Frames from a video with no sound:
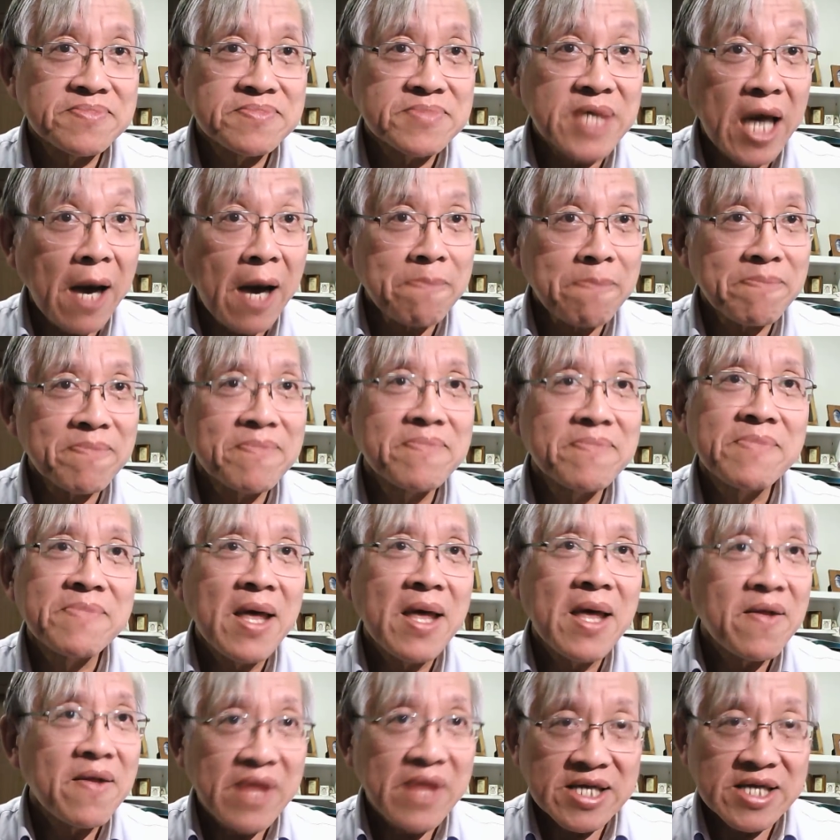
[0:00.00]
Yep,
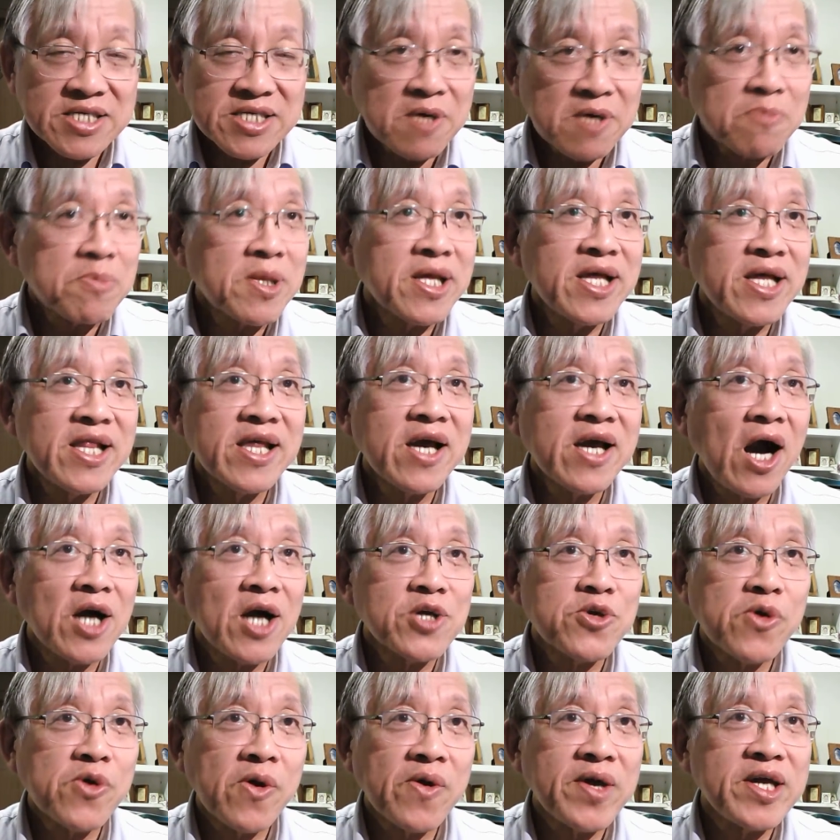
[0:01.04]
that's completely
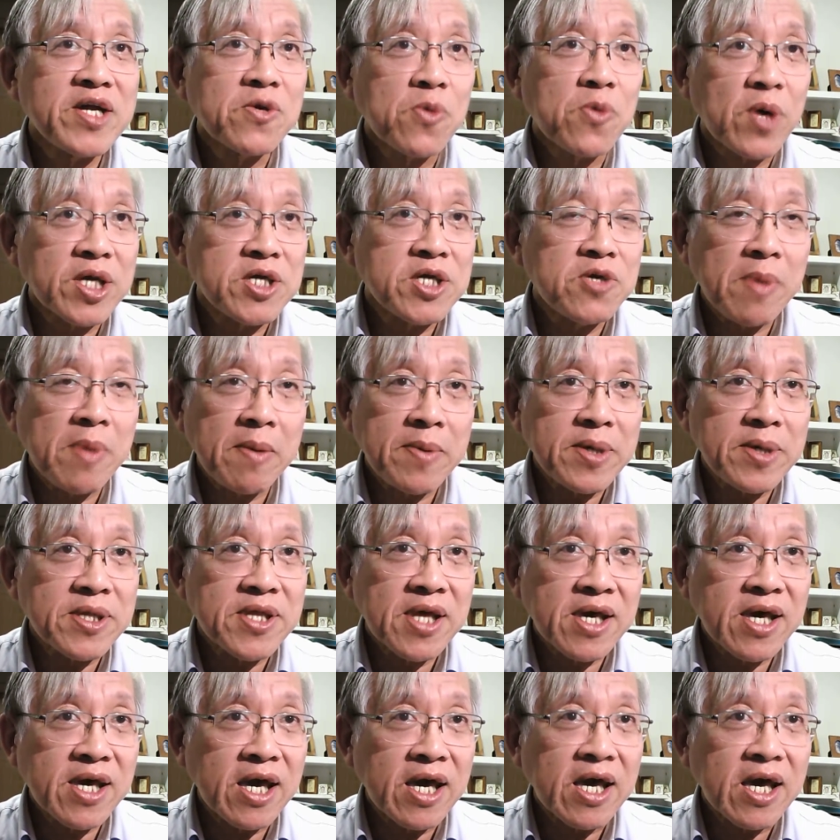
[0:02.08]
contrary to what you may be
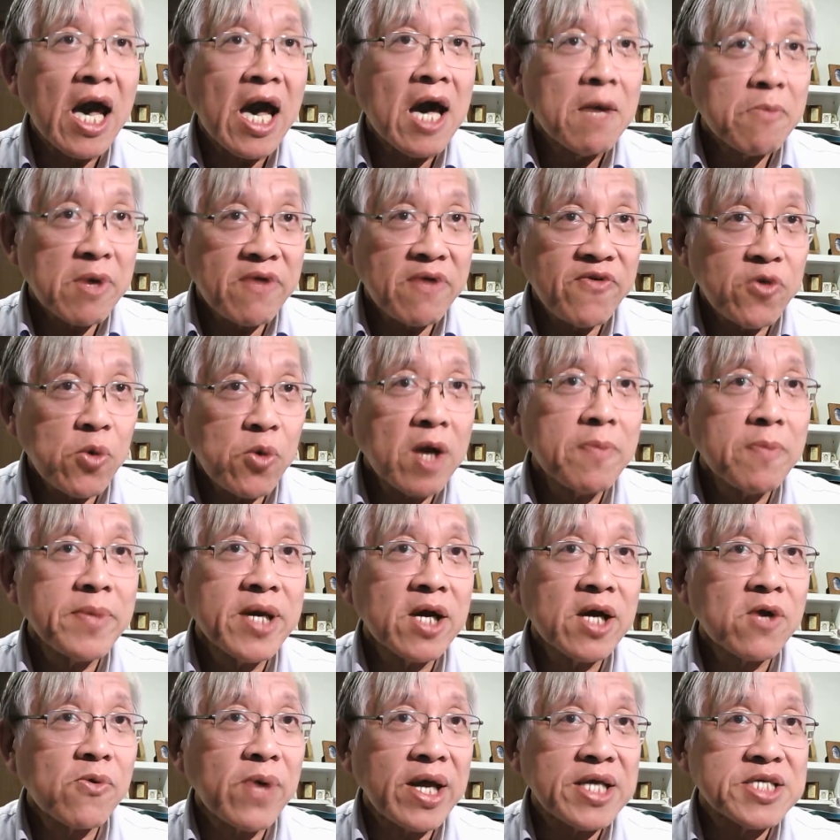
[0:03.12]
thinking. But if you want to be a
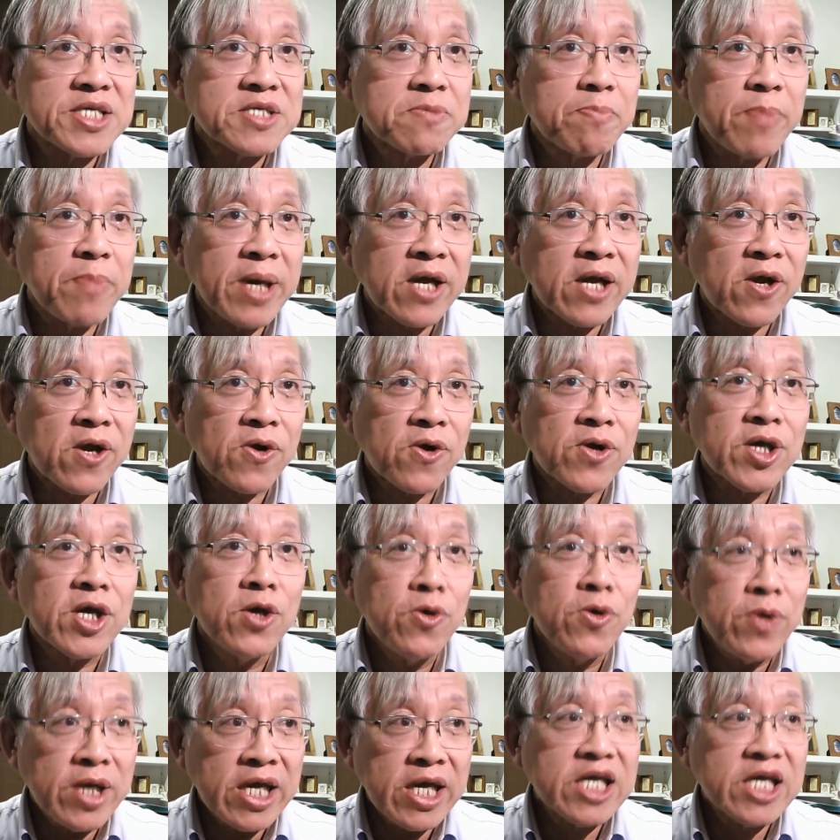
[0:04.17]
great speaker, you
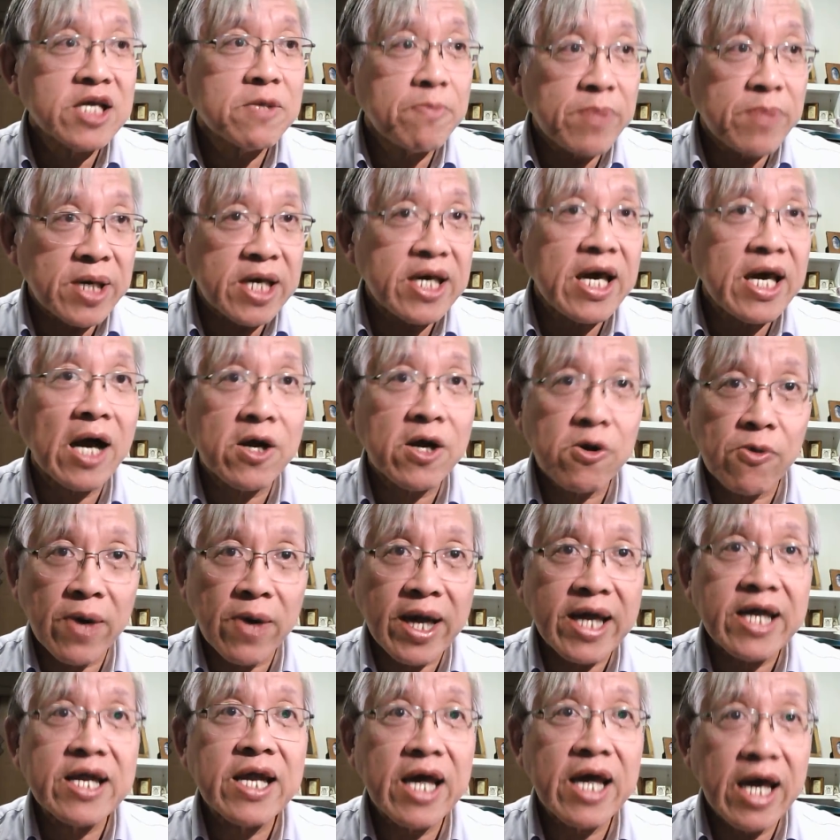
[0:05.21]
need to be a
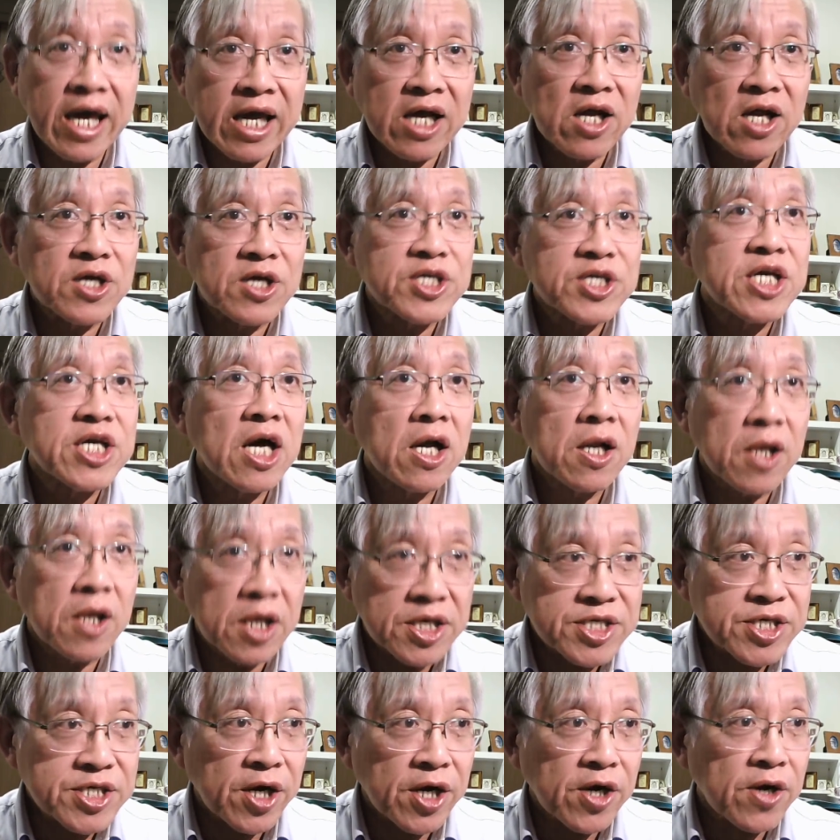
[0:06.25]
great English
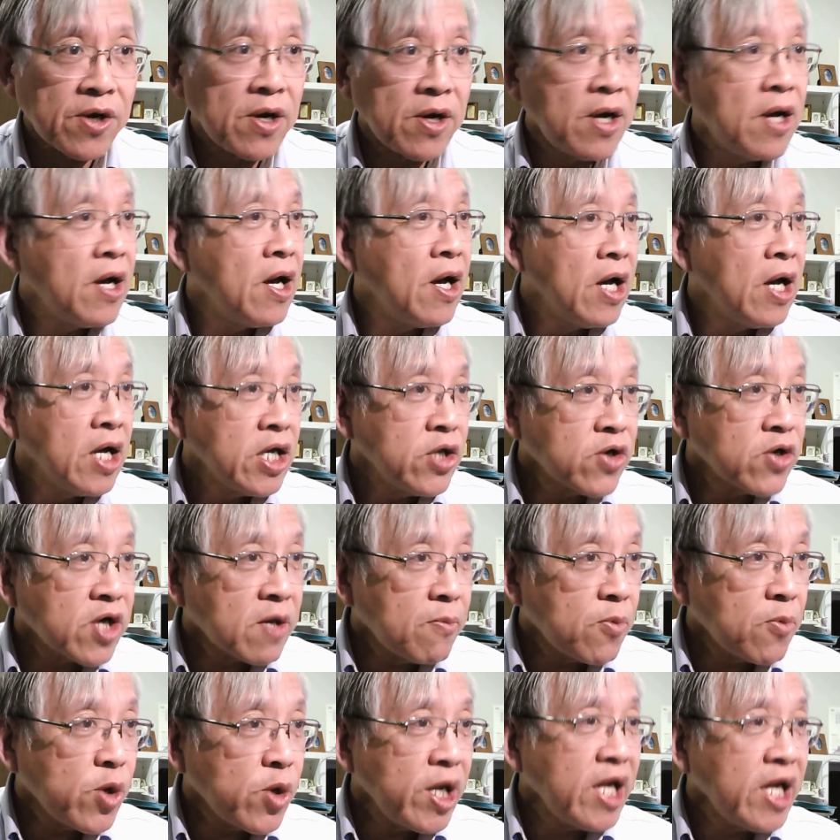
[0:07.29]
listener. You
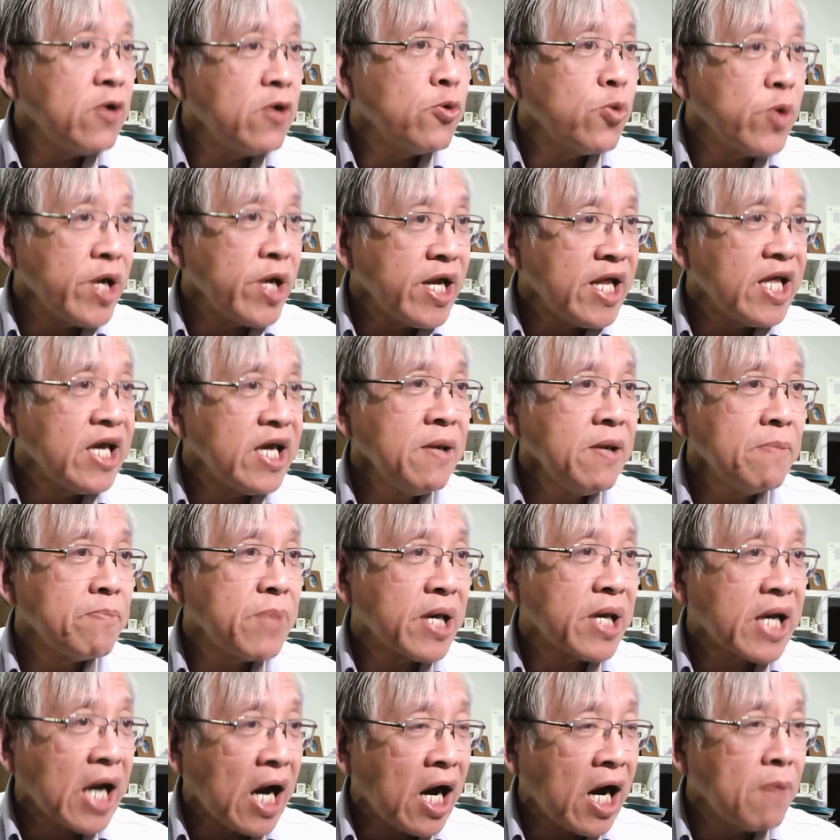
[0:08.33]
can really
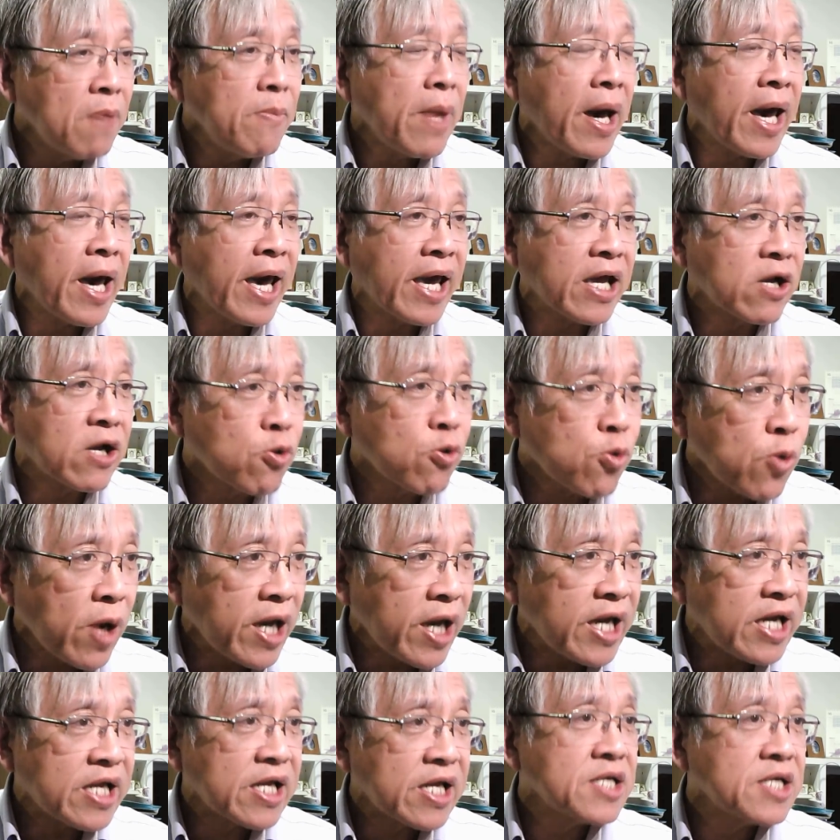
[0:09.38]
become a
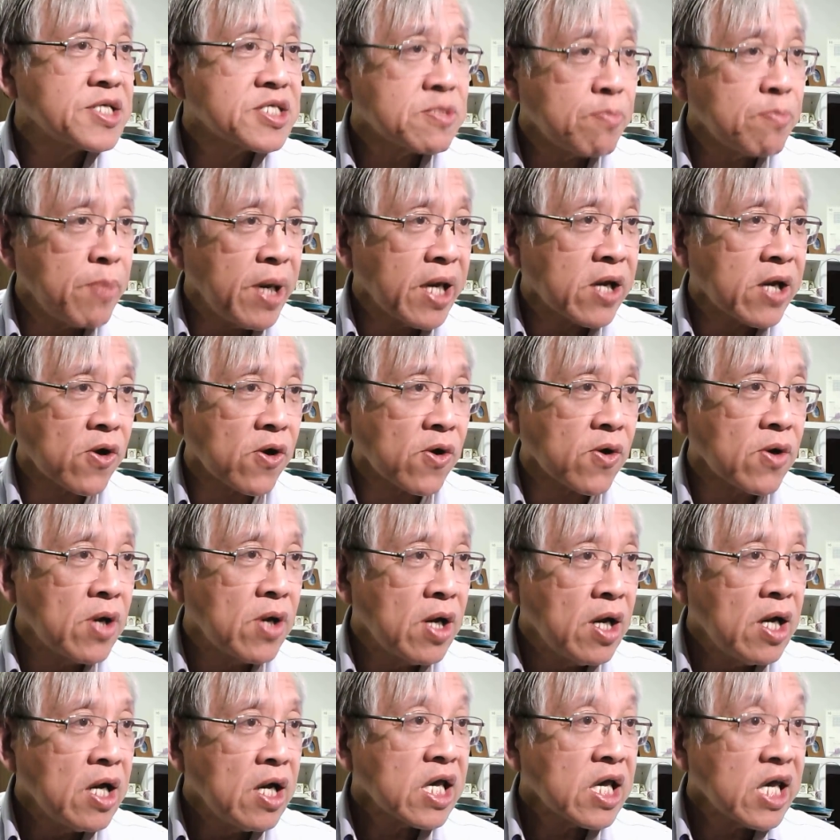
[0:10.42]
great speaker
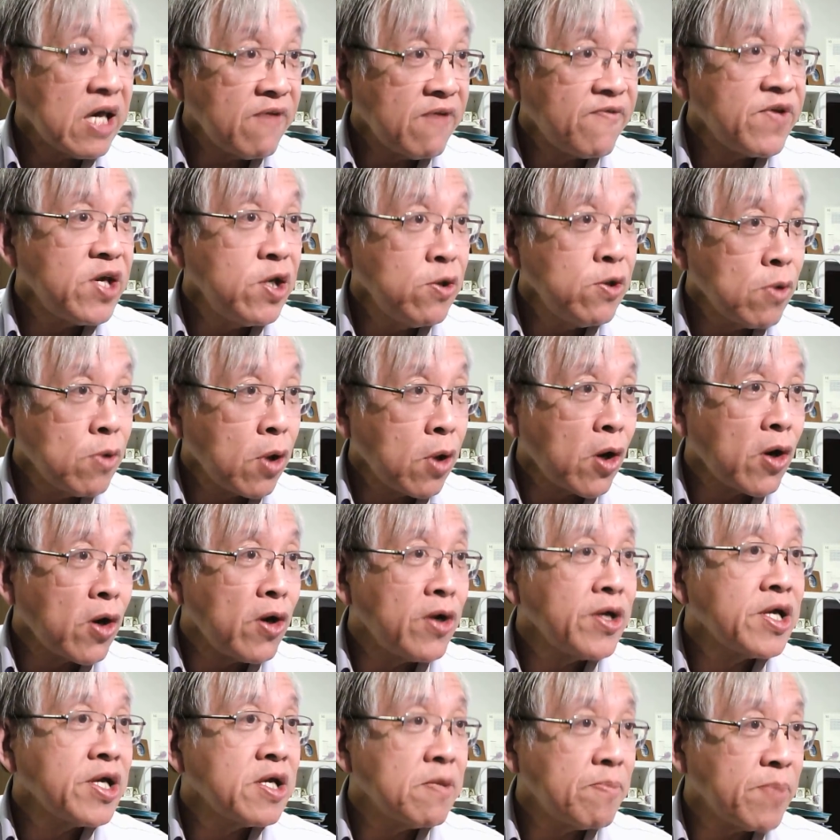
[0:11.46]
if you
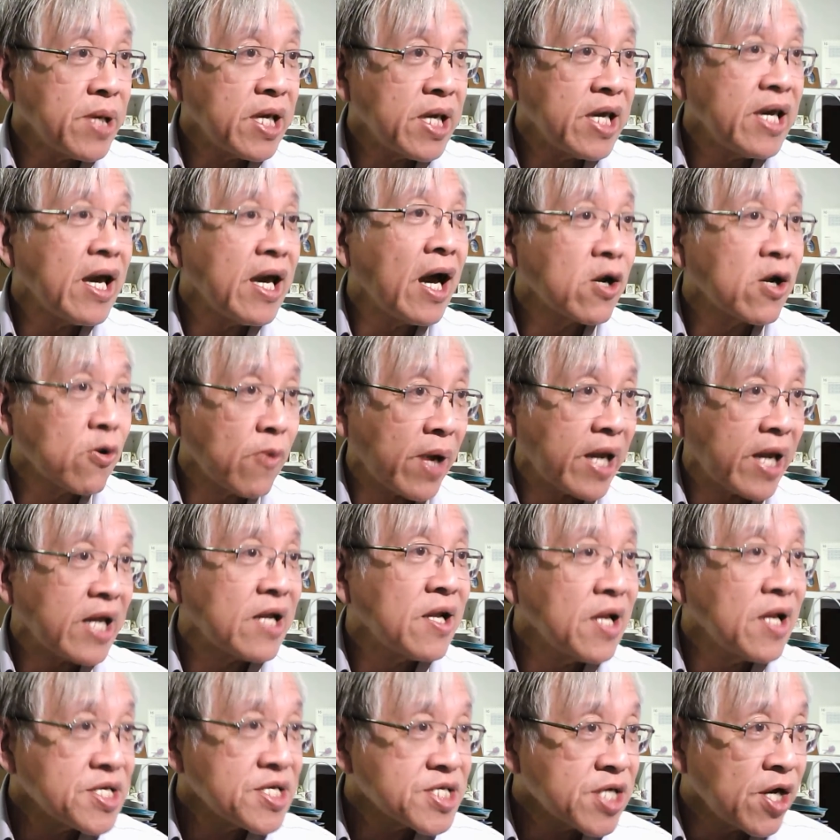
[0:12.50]
learn to be a great
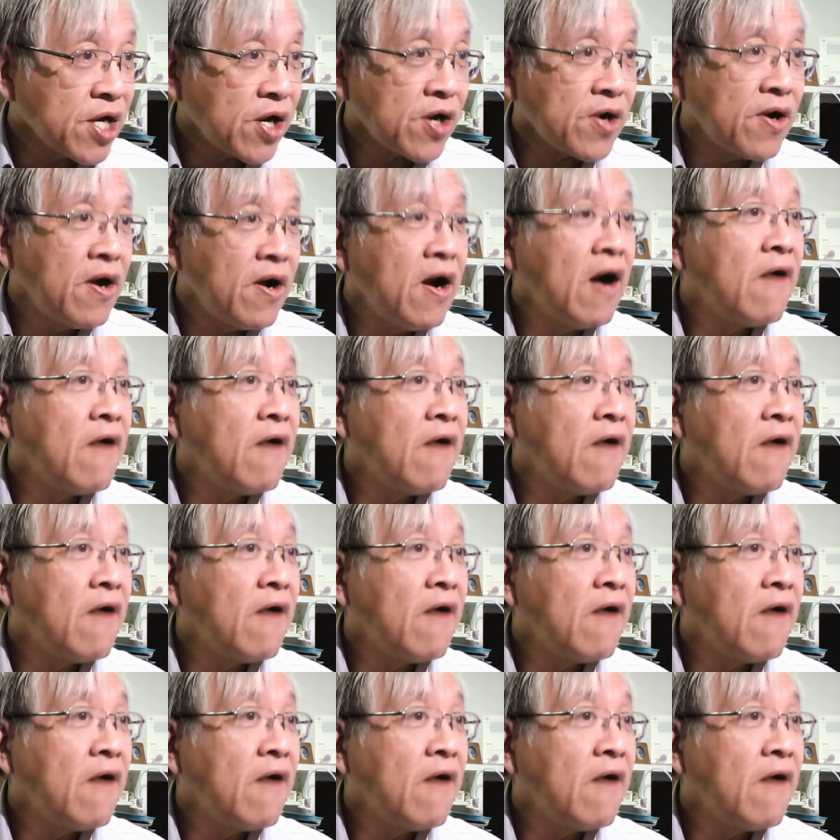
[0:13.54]
listener